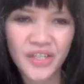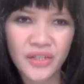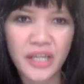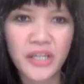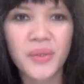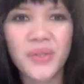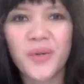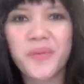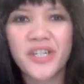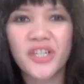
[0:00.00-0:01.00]
Thank you
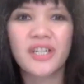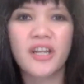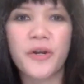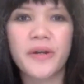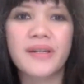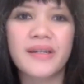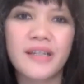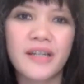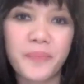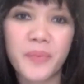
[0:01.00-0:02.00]
so much, Lara,
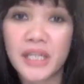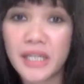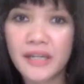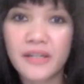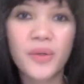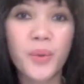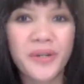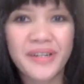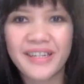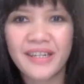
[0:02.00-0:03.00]
Annette,
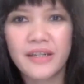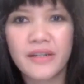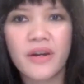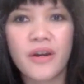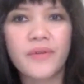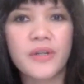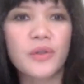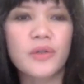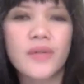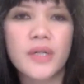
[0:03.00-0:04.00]
Jorge, and Harvard
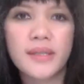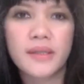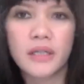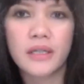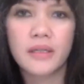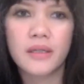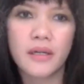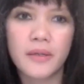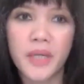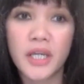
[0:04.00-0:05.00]
University
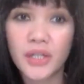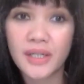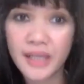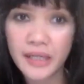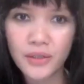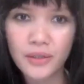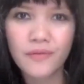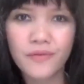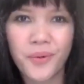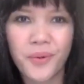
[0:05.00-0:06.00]
Asia
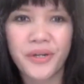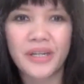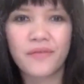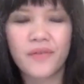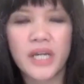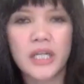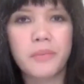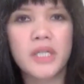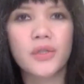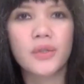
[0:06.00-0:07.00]
Center for inviting
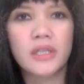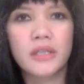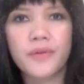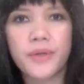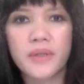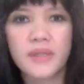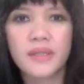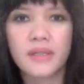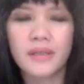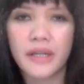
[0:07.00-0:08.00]
me to deliver
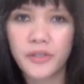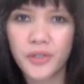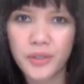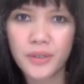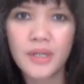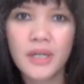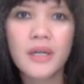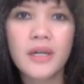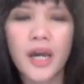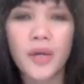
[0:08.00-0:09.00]
this lecture.
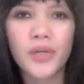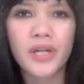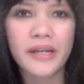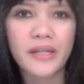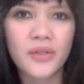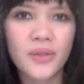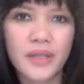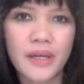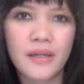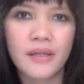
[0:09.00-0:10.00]
I would like to
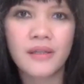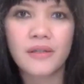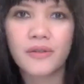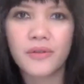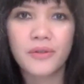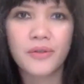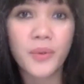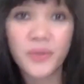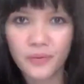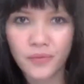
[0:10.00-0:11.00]
thank
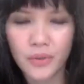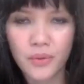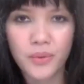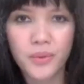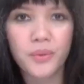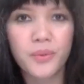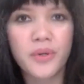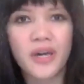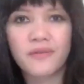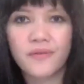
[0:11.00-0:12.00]
those of you who
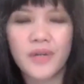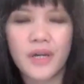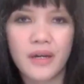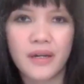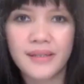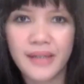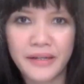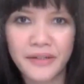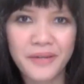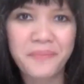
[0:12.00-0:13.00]
have
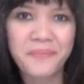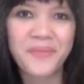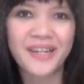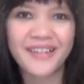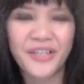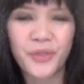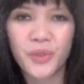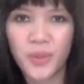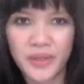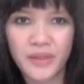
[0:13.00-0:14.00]
signed up to
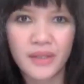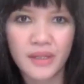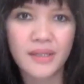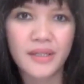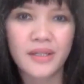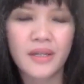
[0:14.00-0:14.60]
join this